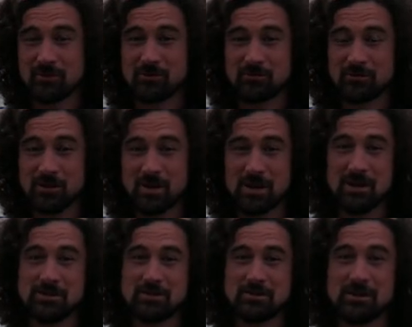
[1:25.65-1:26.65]
of
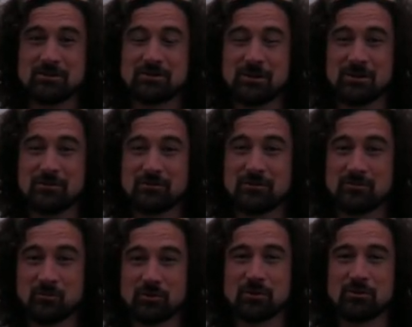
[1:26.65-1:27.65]
Challenge Your Life,
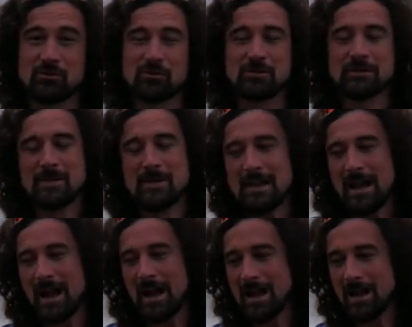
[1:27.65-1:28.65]
1 year old,
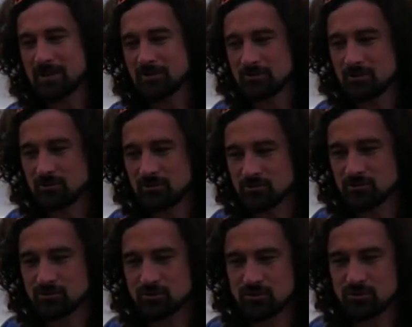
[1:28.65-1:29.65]
and
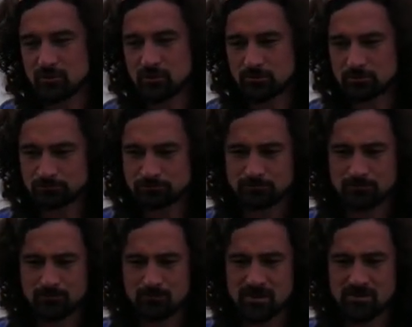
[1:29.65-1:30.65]
also to
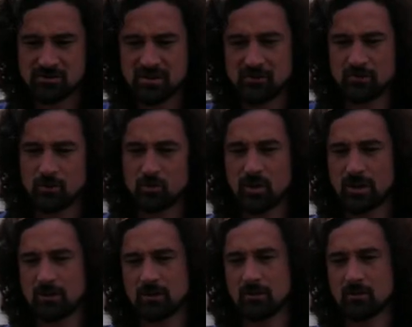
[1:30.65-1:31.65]
just have a quick